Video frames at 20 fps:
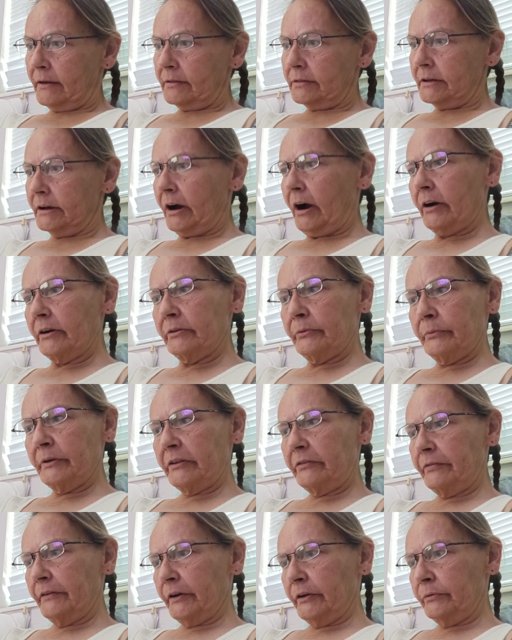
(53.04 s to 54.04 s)
The garden
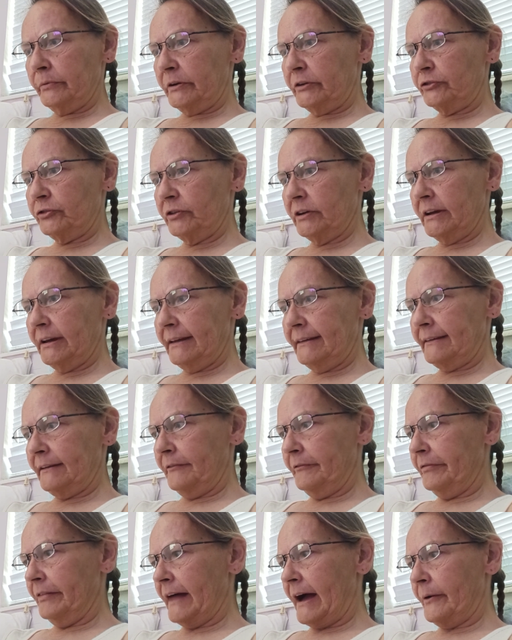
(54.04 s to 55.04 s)
was filled with trees
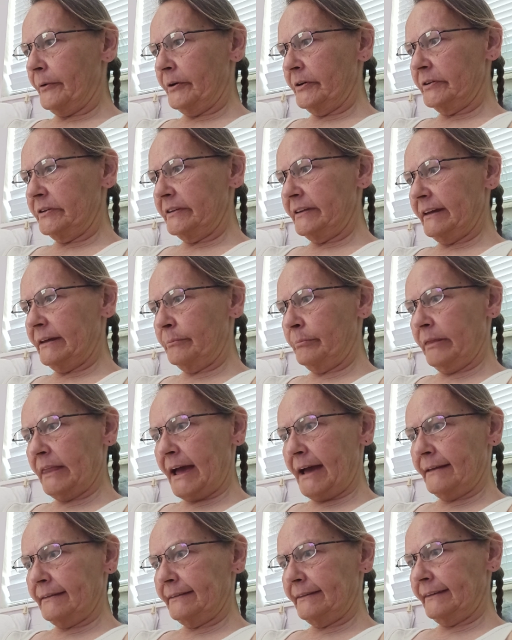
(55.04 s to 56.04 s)
and flowers and
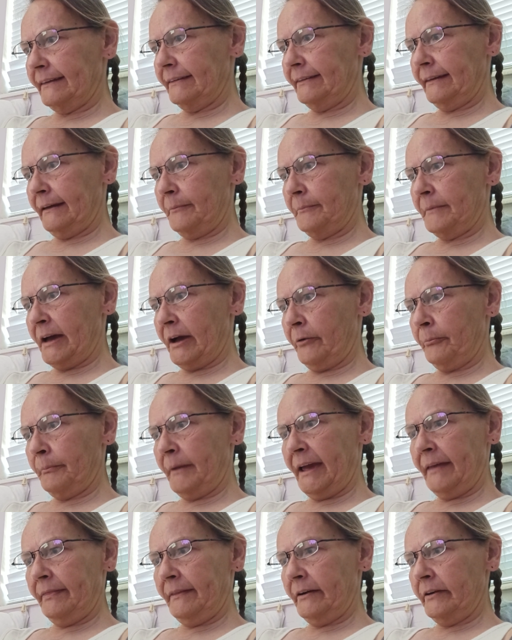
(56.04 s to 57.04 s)
plants that somehow
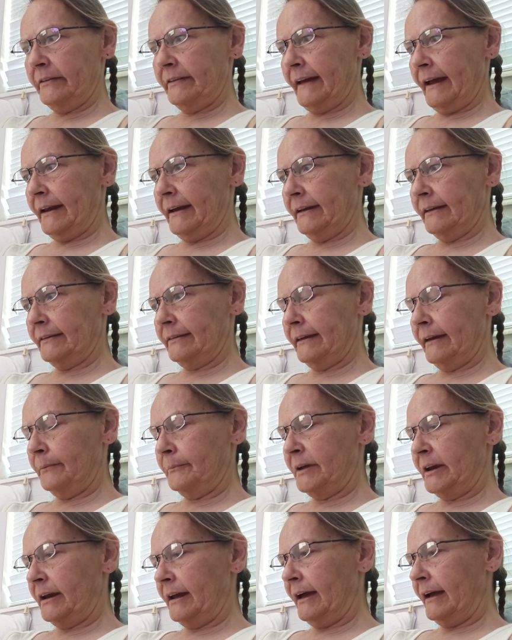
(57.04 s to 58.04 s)
made their setting
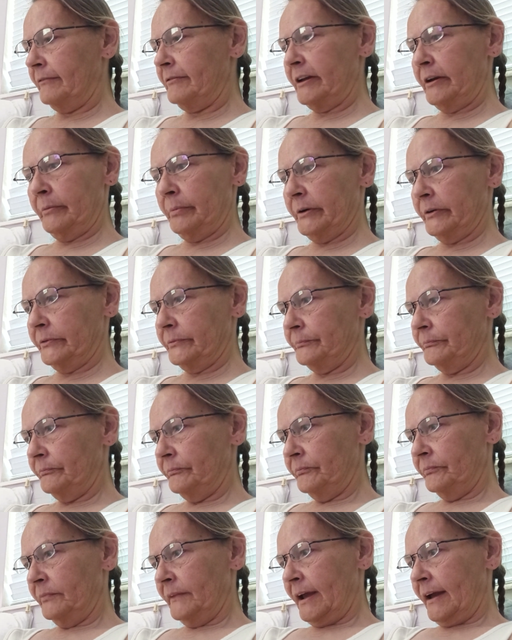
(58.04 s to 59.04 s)
seem inevitable,
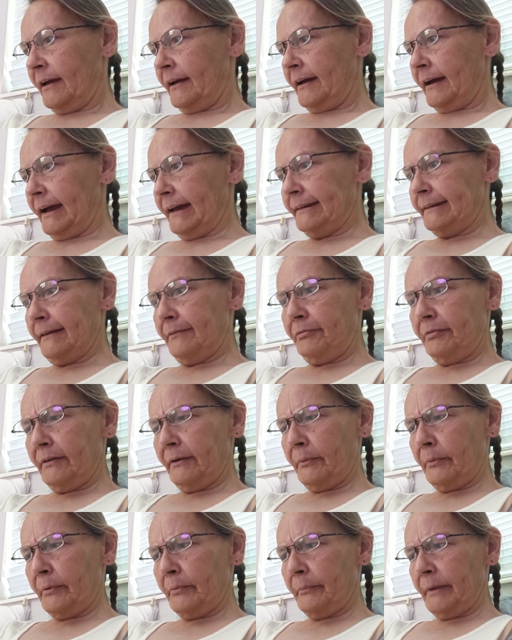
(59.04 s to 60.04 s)
as if they were